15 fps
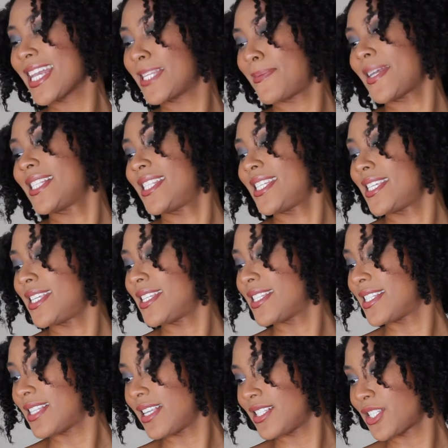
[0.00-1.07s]
Expenses.
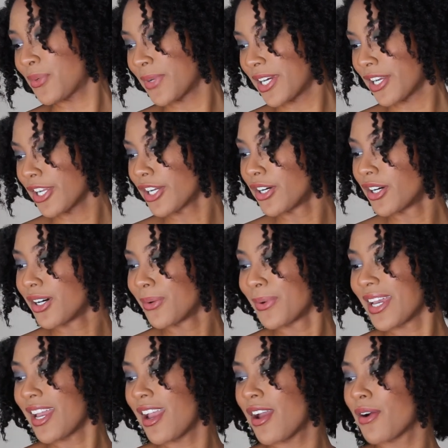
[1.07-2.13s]
So we're gonna go
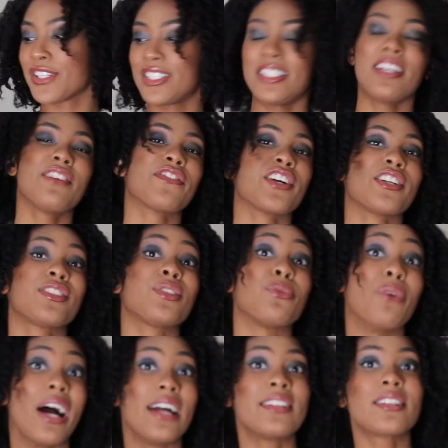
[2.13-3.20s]
with first thing first,
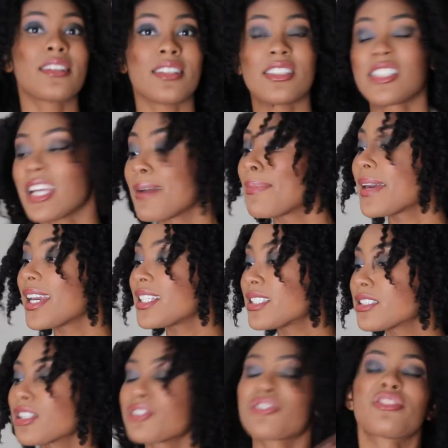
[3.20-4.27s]
rent. Let's say I pay
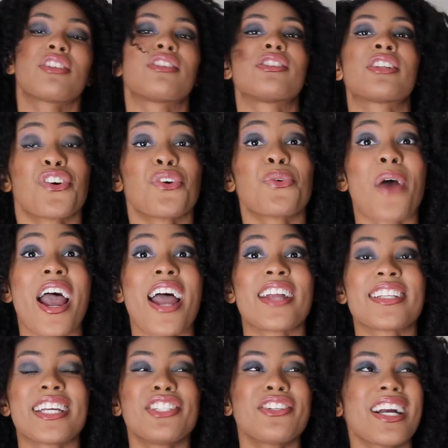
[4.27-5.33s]
$600 for
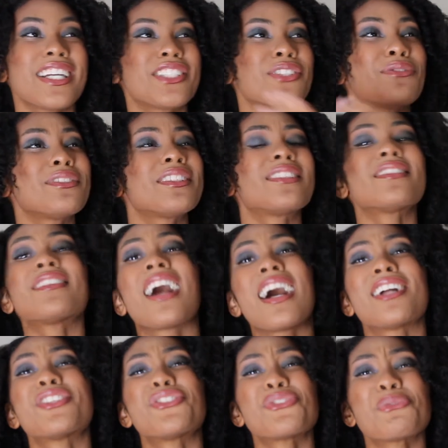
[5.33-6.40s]
rent, and you guys know it's
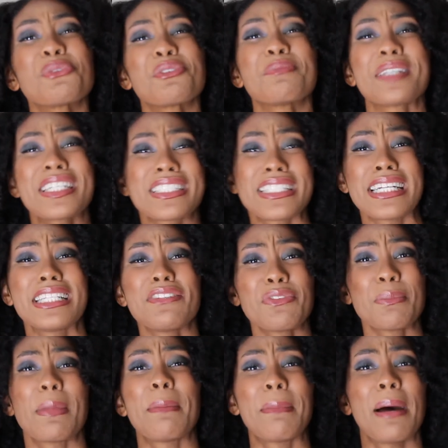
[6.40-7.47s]
not true because I live
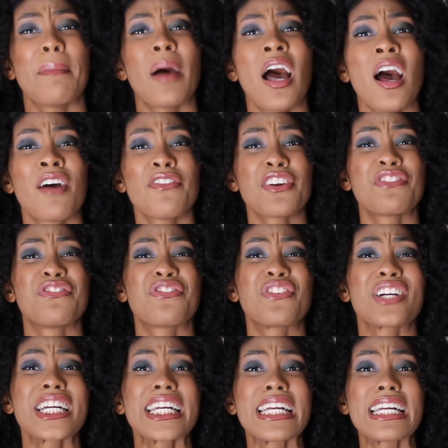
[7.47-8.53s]
with my mama for
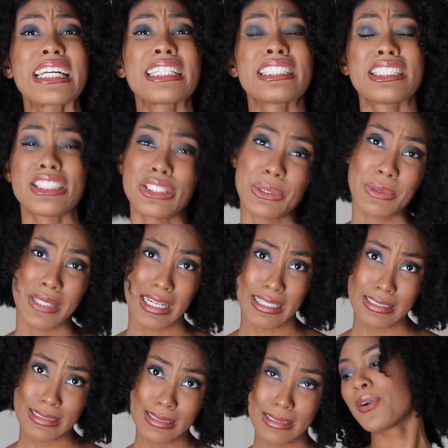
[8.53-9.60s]
free. She's so
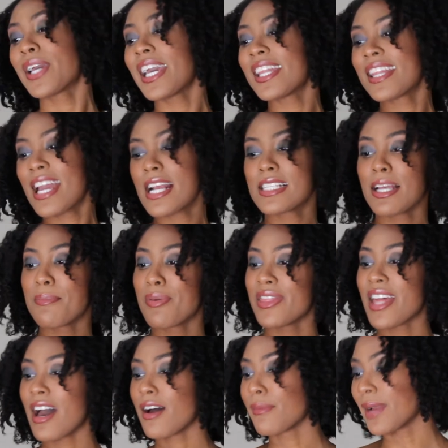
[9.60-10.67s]
kind. Okay, next I put
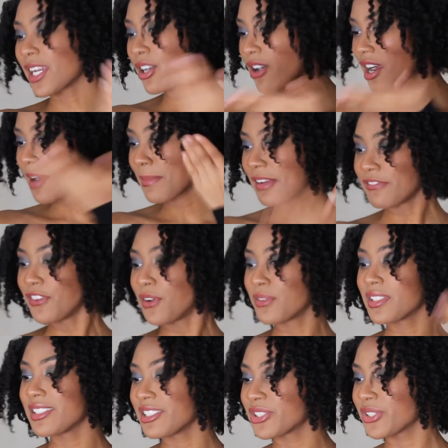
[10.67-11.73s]
down my car, my
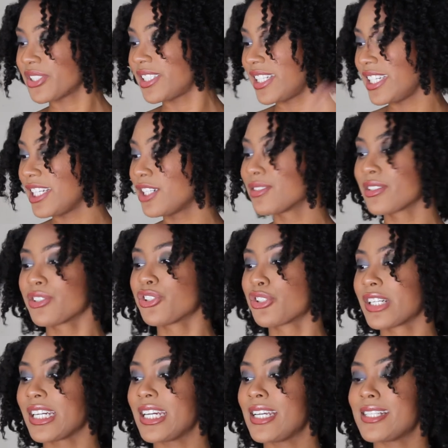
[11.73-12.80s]
phone, electricity,
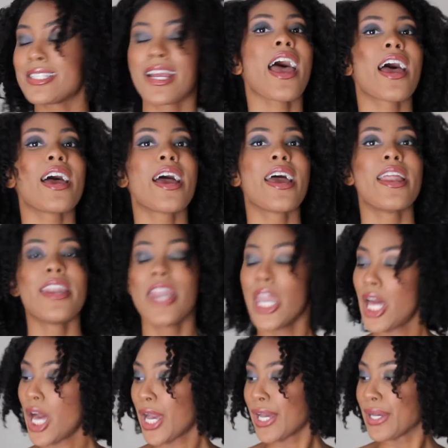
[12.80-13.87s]
groceries, and